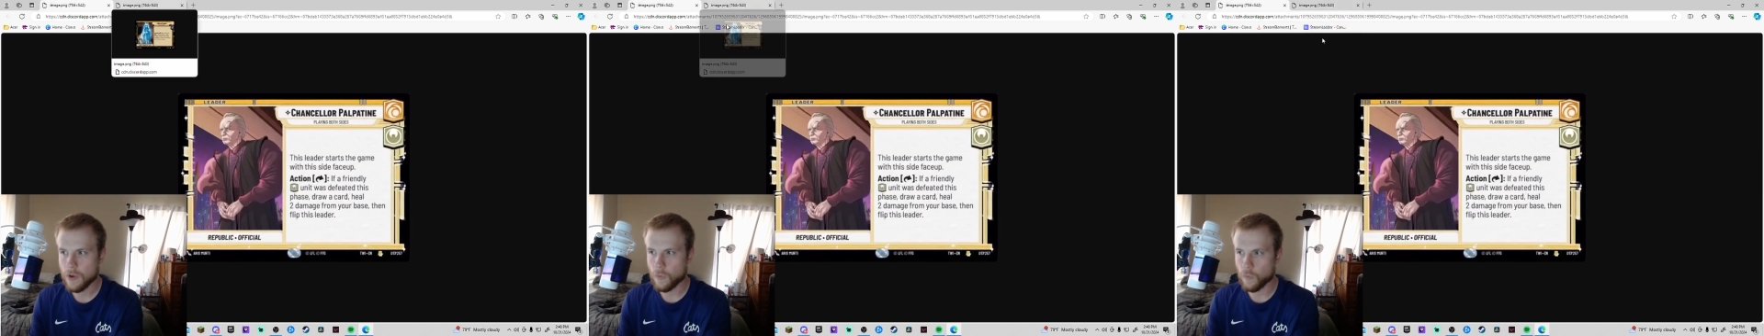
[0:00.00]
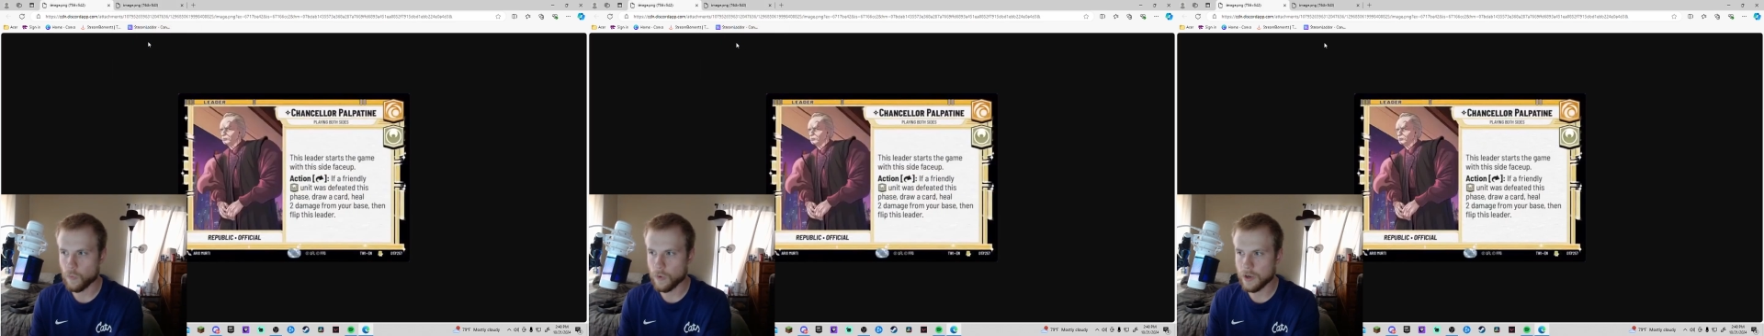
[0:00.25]

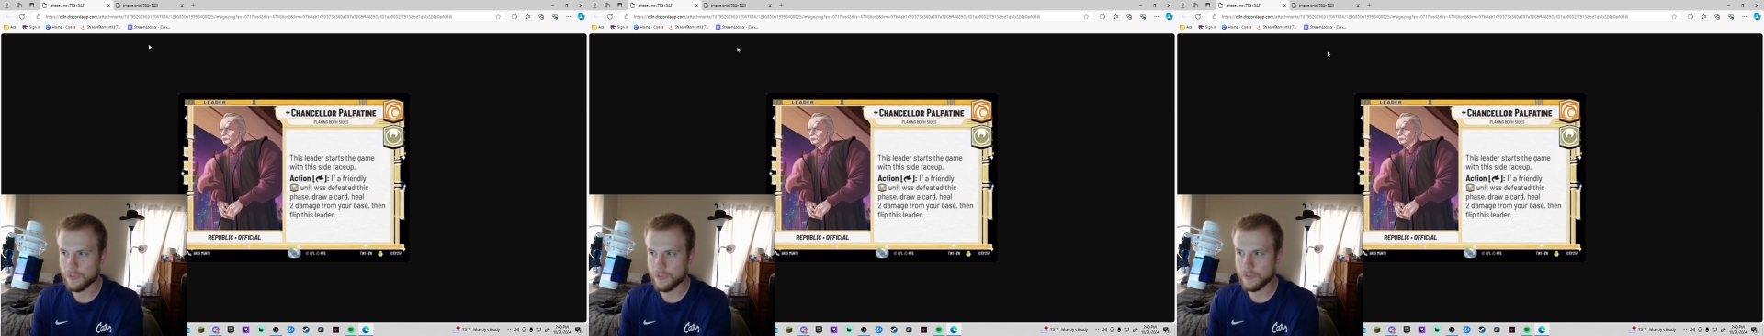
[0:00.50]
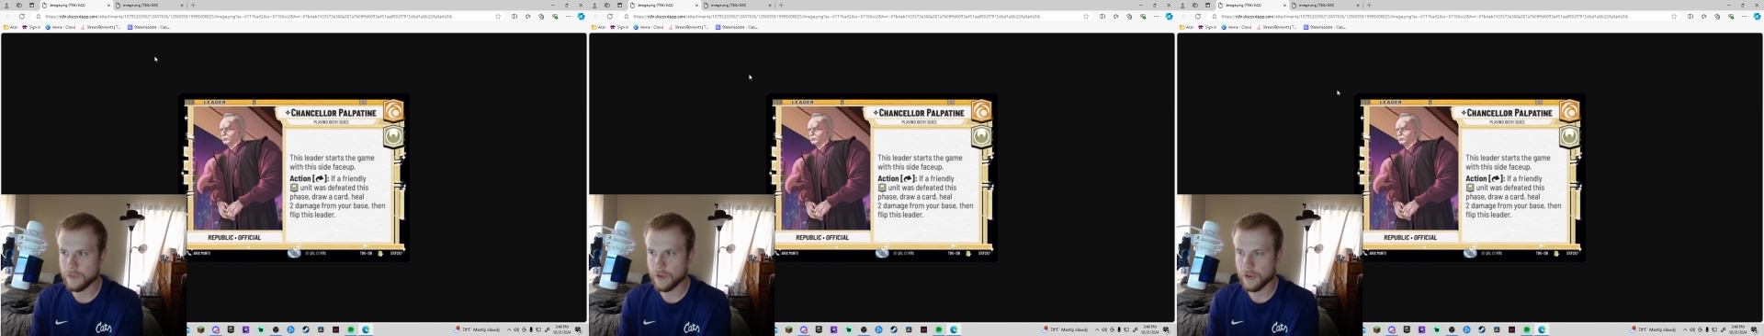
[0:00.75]
with
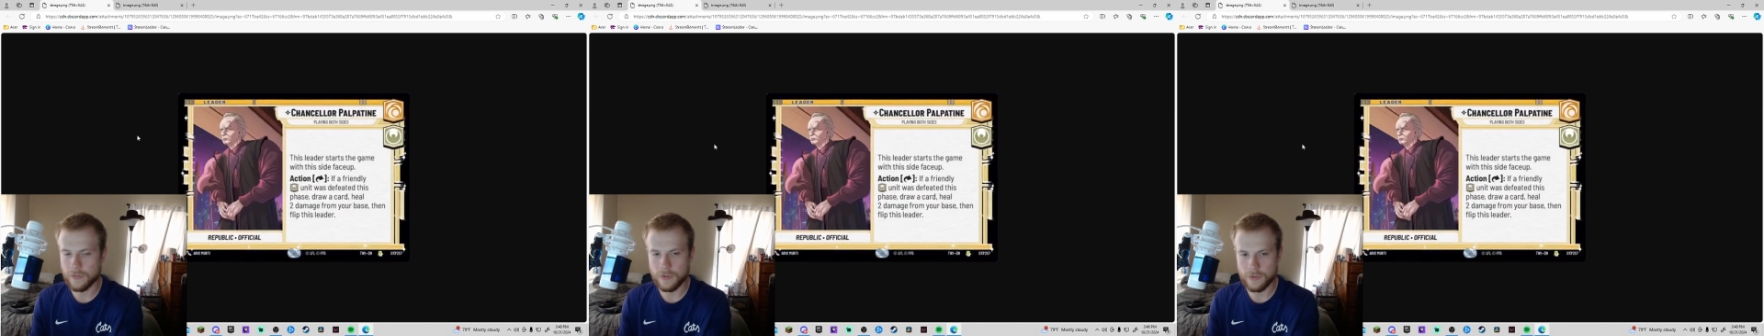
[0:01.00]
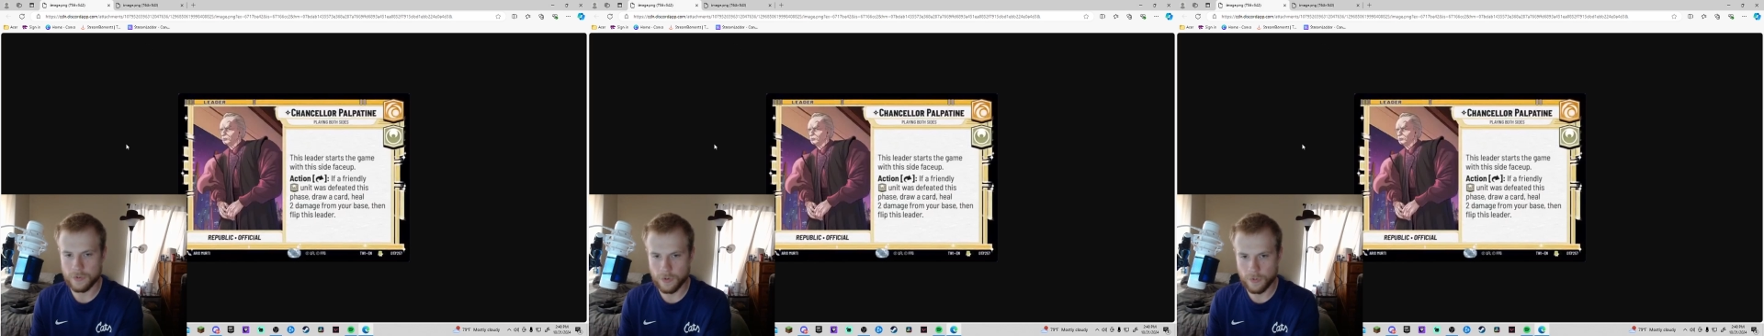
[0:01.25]

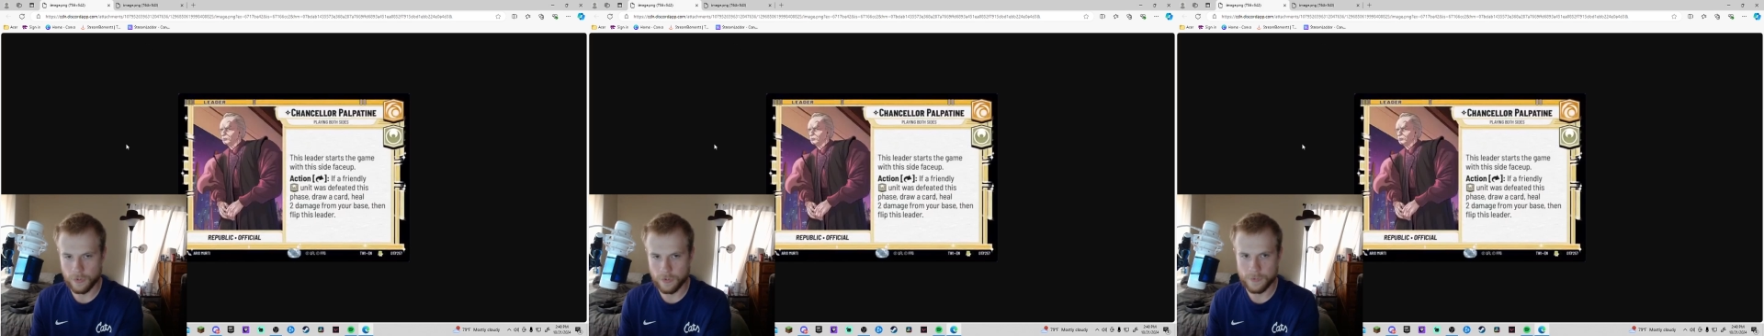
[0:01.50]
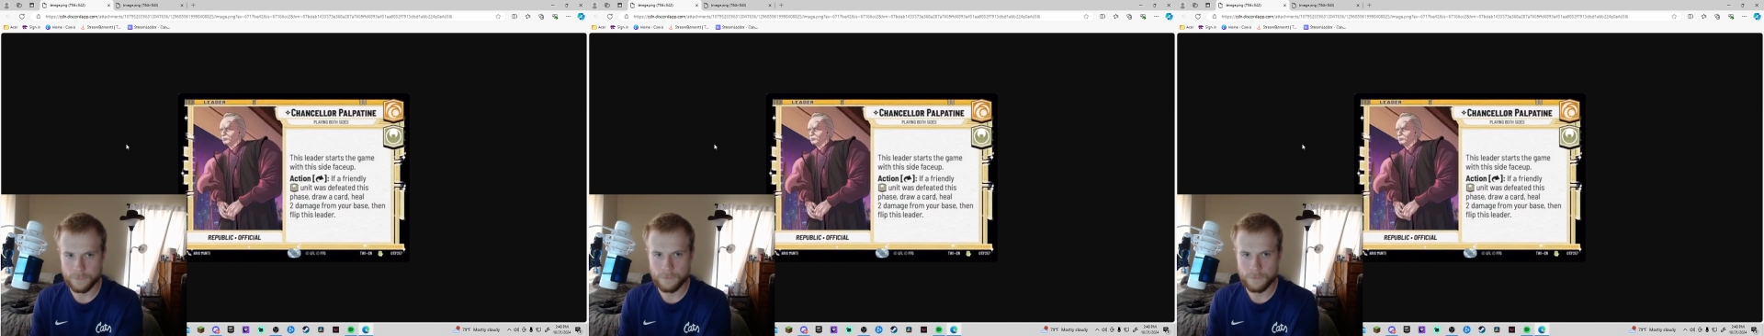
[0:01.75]
these cards.